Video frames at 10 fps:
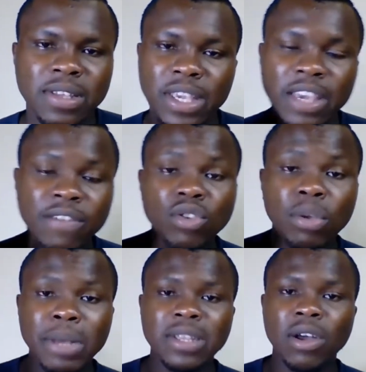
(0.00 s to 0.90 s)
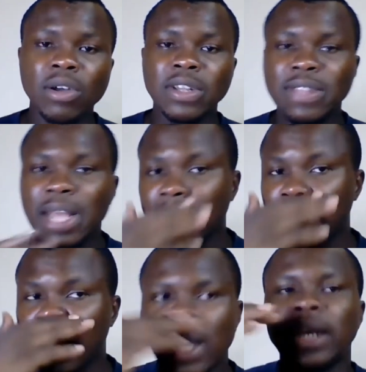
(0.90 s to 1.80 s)
It gives you a better
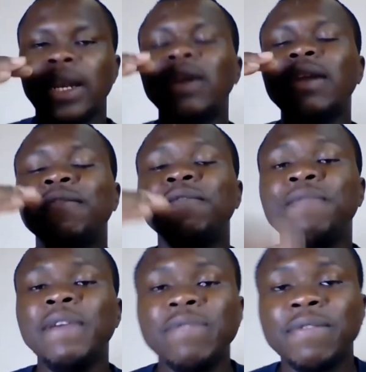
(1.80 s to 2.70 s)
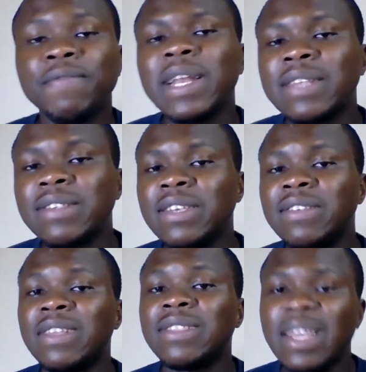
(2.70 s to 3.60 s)
understanding. Now, the fifth fallacy is
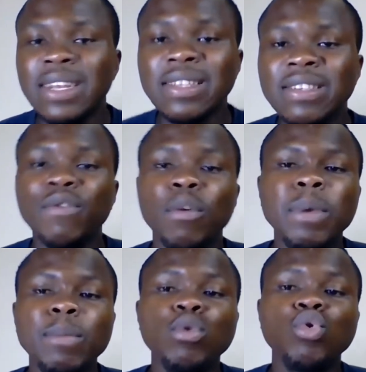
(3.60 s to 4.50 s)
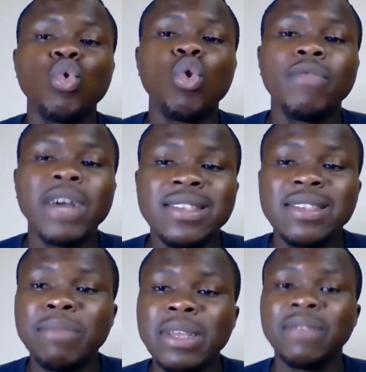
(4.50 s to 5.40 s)
the tendency for people to
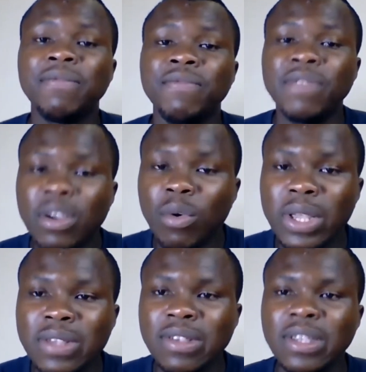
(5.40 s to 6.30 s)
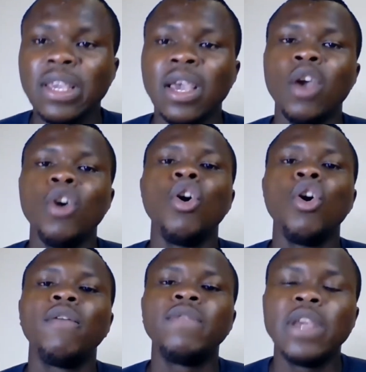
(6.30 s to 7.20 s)
overestimate the frequency
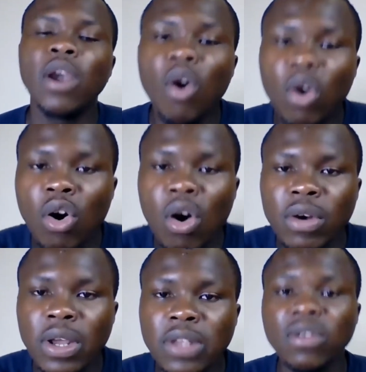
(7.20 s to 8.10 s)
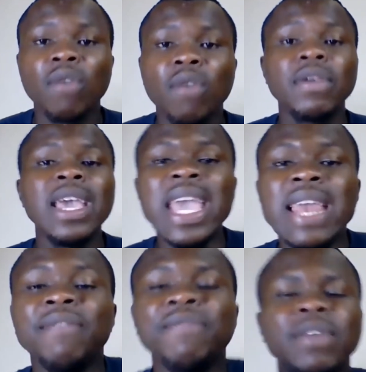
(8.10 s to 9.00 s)
of the occurrence of
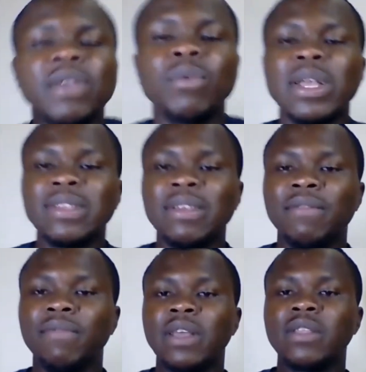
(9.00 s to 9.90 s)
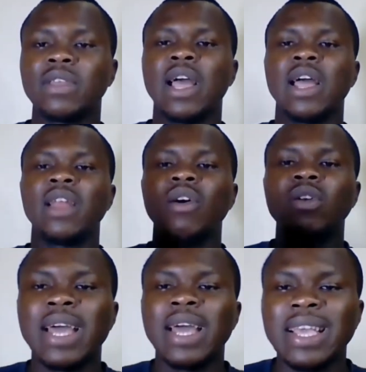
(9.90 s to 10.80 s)
infrequent events and
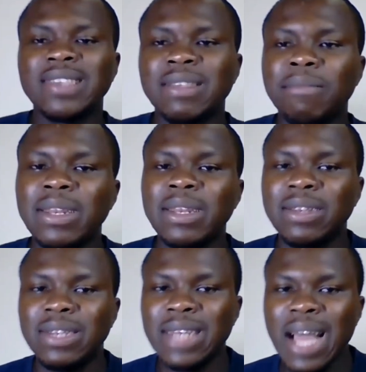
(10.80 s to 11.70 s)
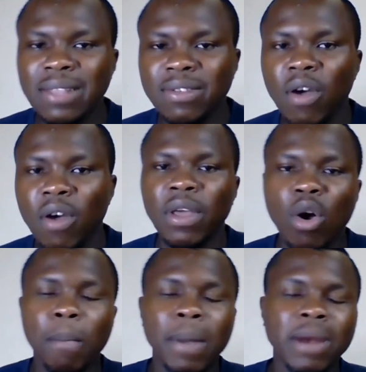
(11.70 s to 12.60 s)
underestimate that of the
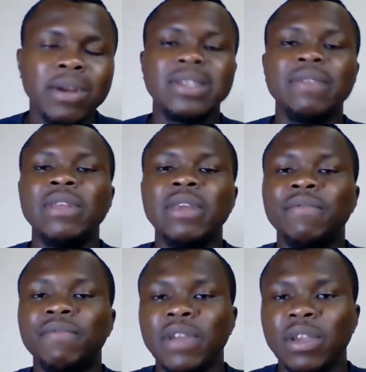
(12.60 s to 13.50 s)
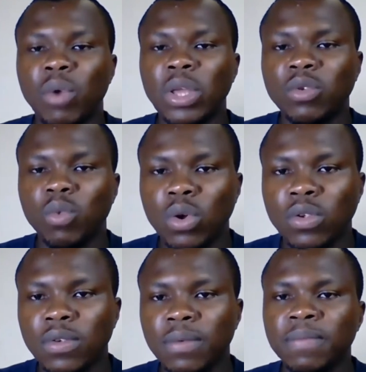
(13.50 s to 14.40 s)
comparatively frequent
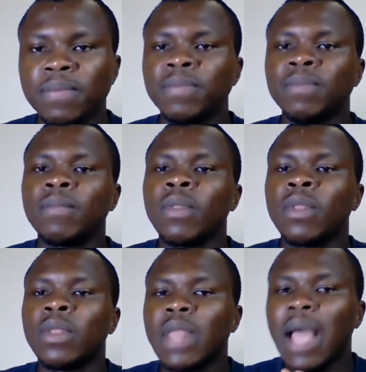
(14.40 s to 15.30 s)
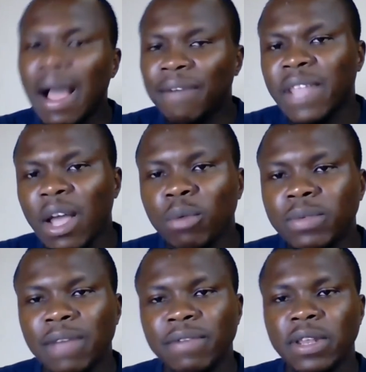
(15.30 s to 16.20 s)
ones after
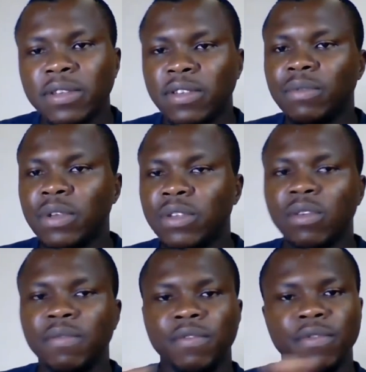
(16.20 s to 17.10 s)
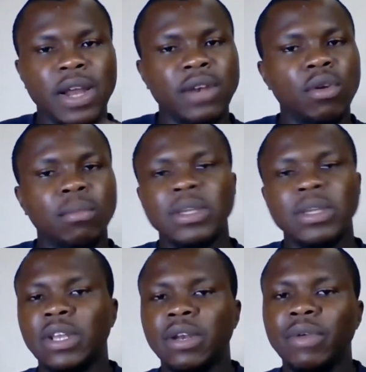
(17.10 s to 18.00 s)
observing a series of randomly
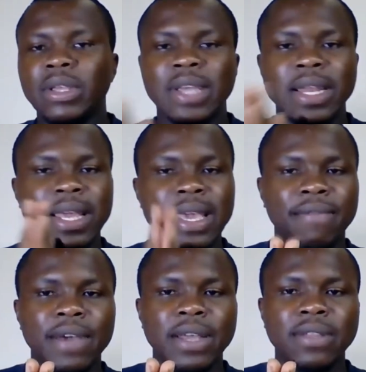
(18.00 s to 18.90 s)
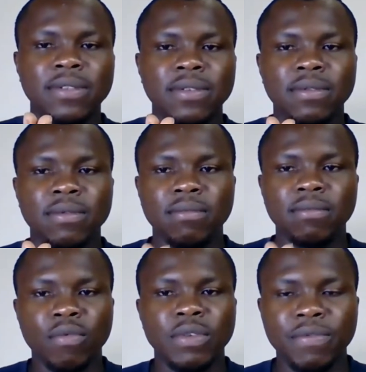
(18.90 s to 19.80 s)
generated events of
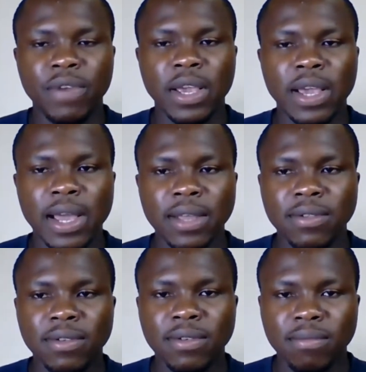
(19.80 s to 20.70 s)
different kinds.